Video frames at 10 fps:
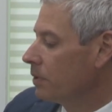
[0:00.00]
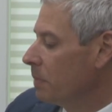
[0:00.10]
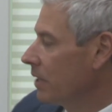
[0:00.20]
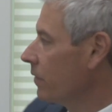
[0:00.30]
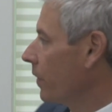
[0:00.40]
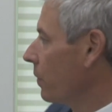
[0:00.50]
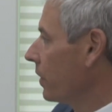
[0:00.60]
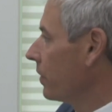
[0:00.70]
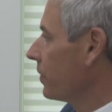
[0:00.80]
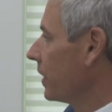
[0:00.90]
speak to
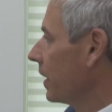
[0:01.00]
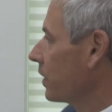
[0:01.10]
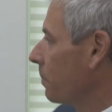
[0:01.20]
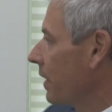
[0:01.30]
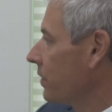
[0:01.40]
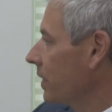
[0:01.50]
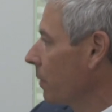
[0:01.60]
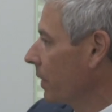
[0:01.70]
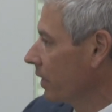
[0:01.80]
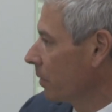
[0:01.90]
voters and express uh,
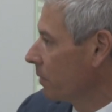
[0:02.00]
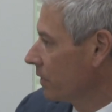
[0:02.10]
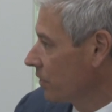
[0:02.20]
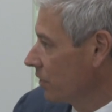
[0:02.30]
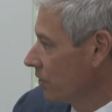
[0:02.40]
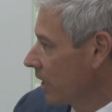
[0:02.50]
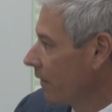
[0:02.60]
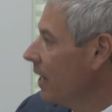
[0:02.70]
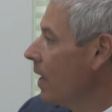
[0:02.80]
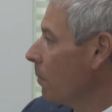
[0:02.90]
what their positions
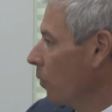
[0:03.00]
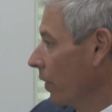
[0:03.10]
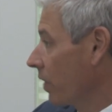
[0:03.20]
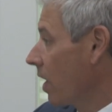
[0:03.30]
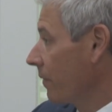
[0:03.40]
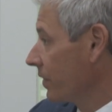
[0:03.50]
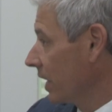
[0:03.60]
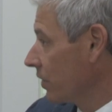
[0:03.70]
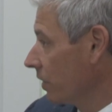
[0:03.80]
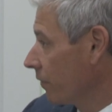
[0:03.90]
are more in a
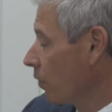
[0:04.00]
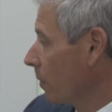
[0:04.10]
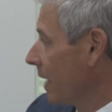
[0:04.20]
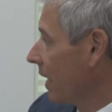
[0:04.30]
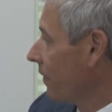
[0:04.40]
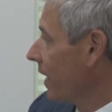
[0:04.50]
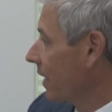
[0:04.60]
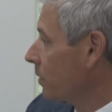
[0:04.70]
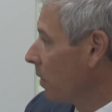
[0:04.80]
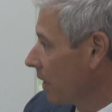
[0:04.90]
conversation format if
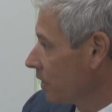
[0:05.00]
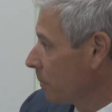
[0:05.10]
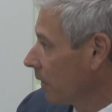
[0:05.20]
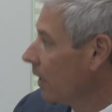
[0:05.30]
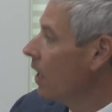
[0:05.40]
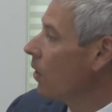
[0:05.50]
that's possible.